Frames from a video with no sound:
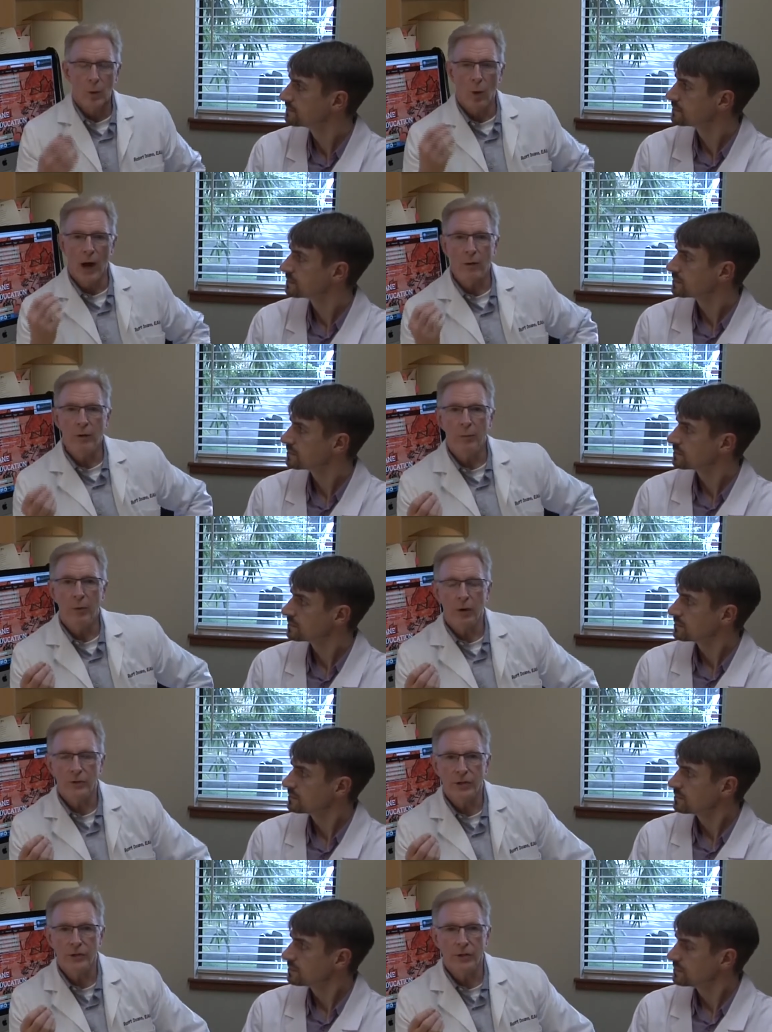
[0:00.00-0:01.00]
Speaker 1: Wiry
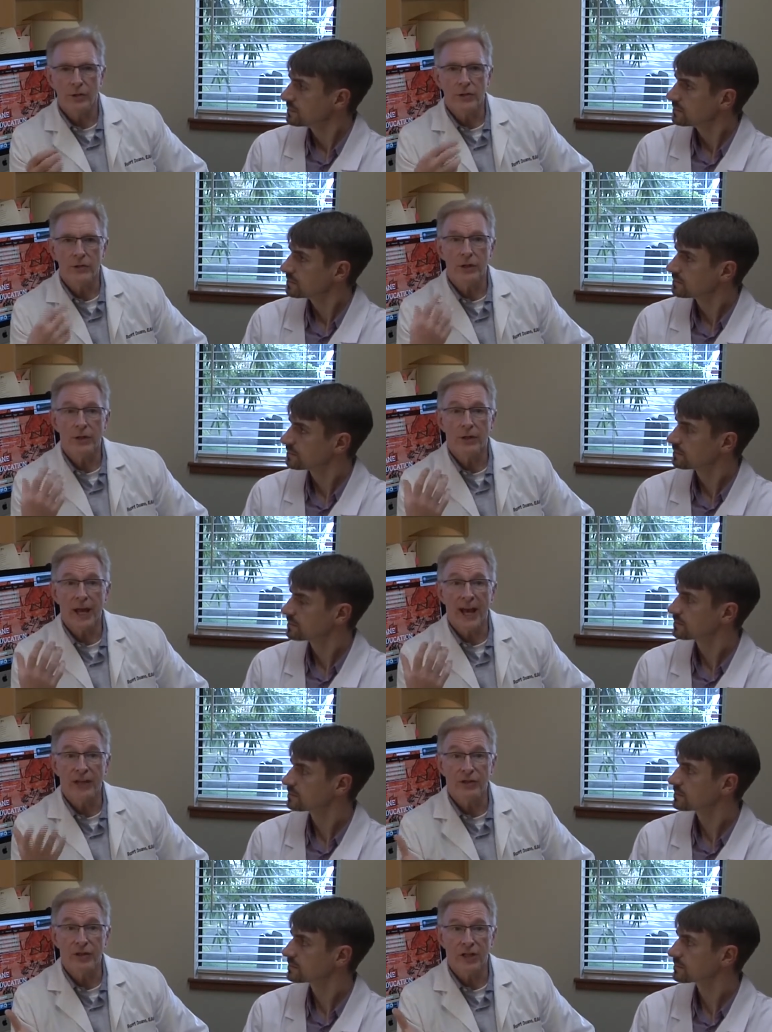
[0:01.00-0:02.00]
pulses are considered
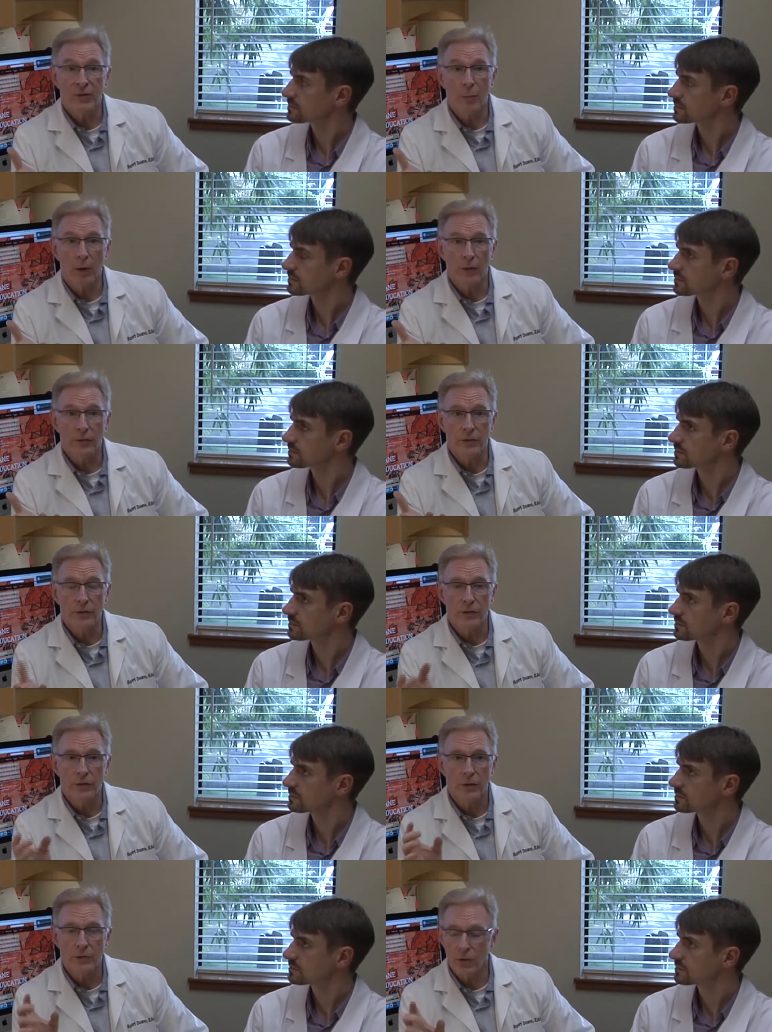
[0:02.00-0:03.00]
excess
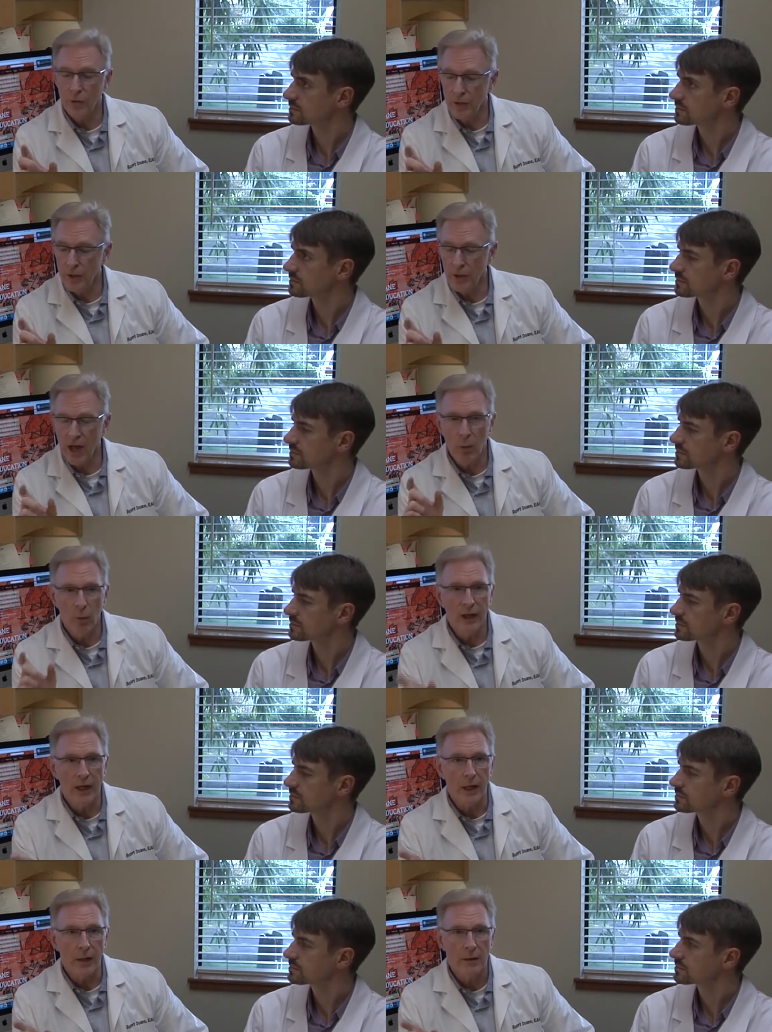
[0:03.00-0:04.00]
pulses, so they're not
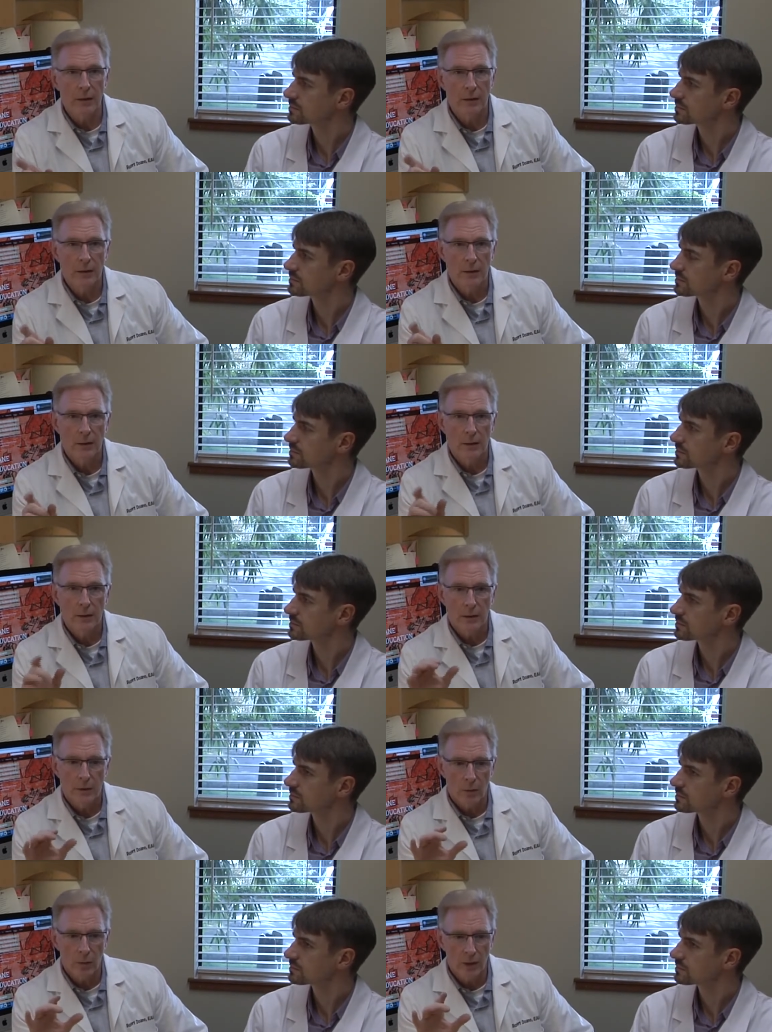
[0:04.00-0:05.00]
weak.
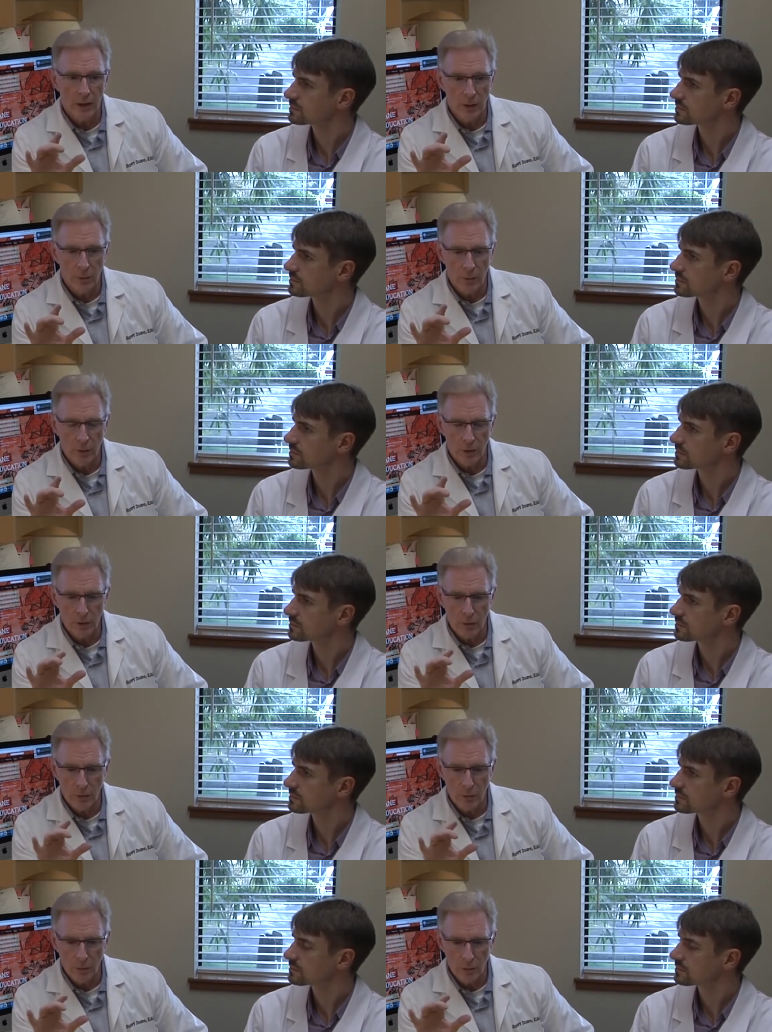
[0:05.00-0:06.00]
When, they, when, you,
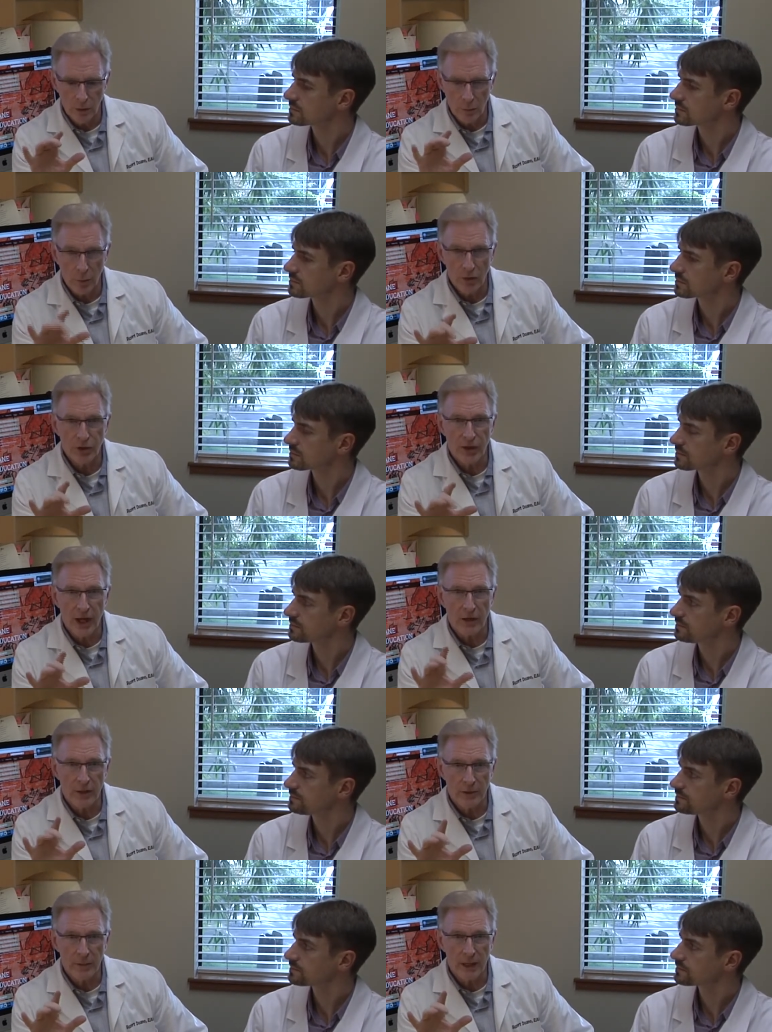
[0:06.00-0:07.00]
when you push down
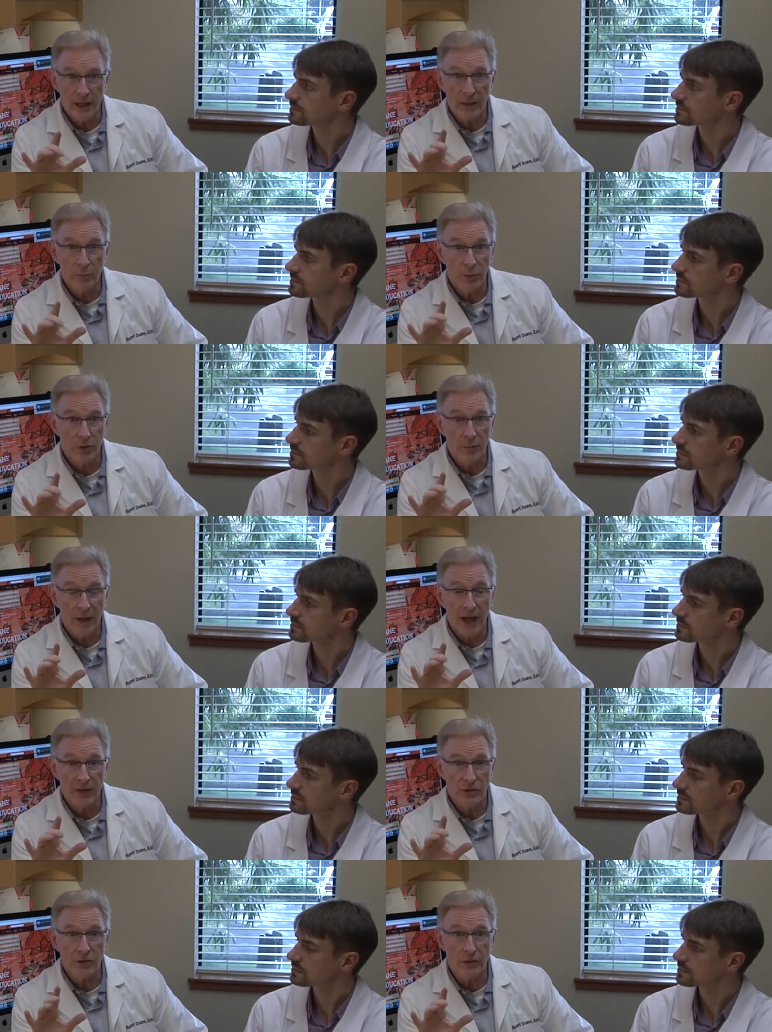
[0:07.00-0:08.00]
on them, they can push
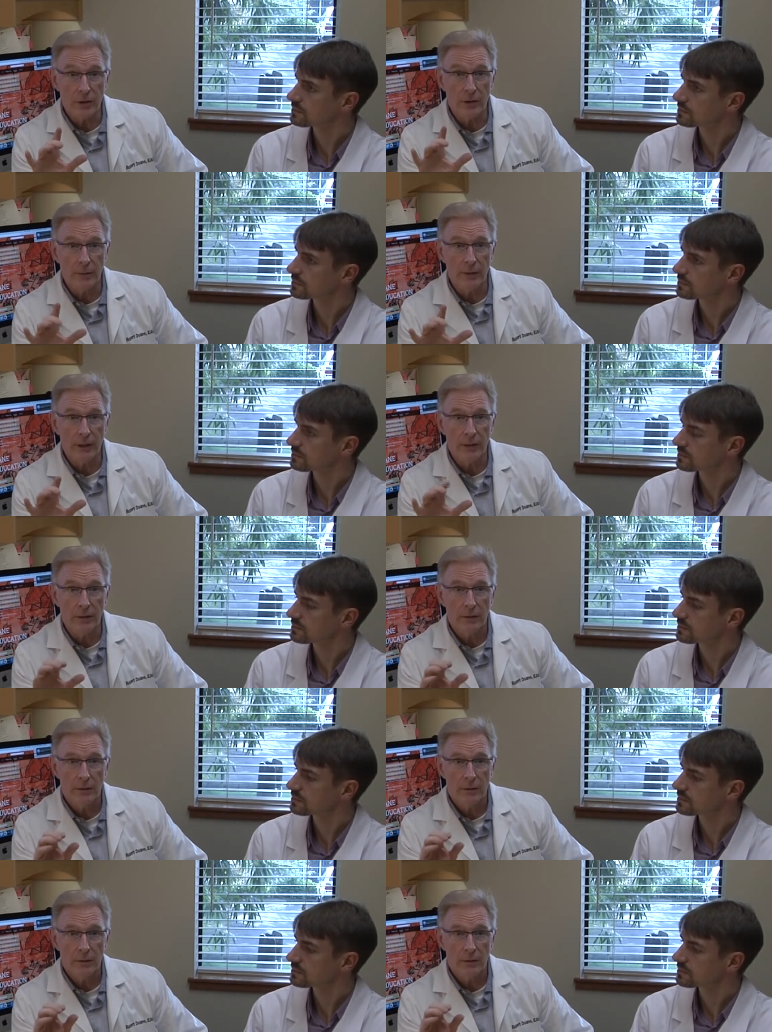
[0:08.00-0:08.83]
back just a little bit,